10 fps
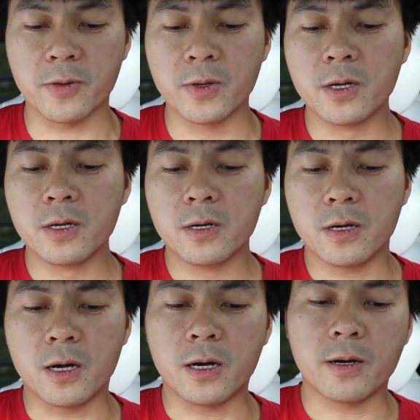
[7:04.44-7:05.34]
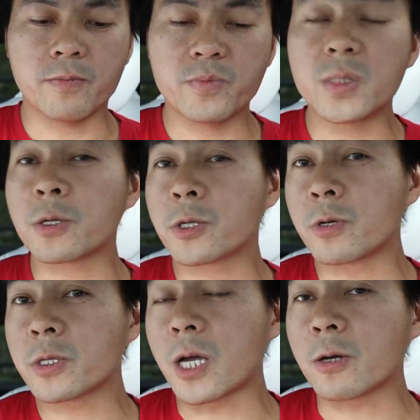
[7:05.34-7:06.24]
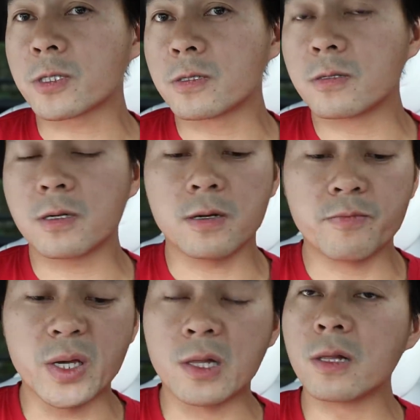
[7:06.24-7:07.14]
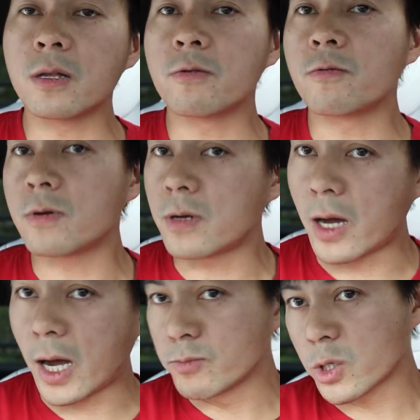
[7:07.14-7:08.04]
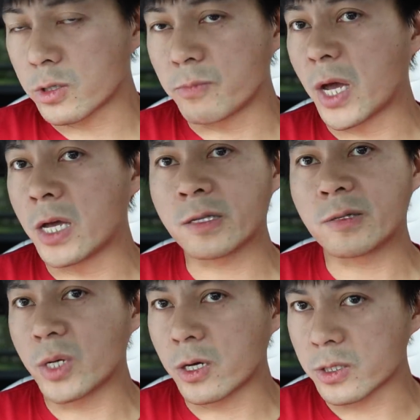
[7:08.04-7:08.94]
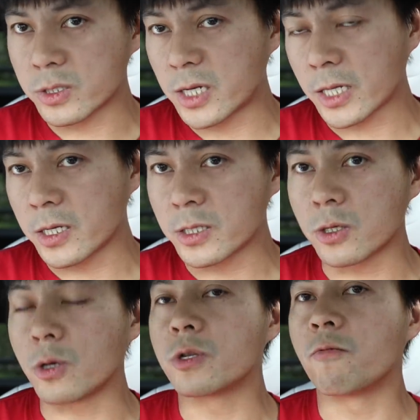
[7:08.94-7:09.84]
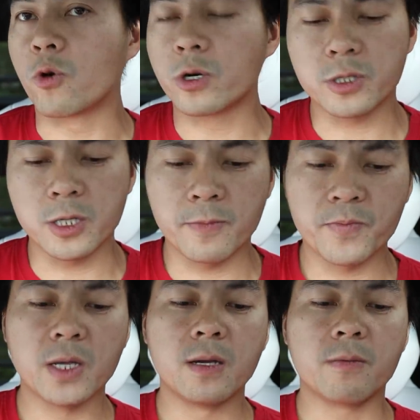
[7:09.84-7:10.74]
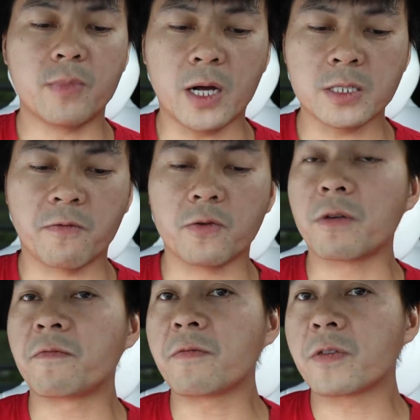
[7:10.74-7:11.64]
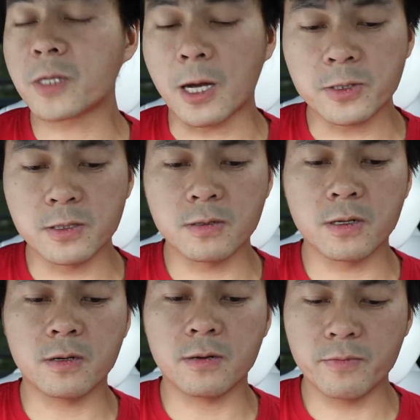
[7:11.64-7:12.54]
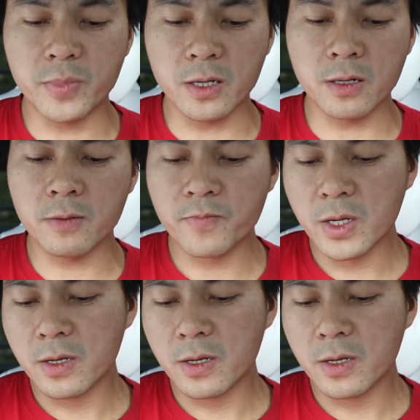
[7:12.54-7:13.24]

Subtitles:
that the 30,000 bill, I'm not gonna pay it because that is under warranty. As for the 50,000 bill,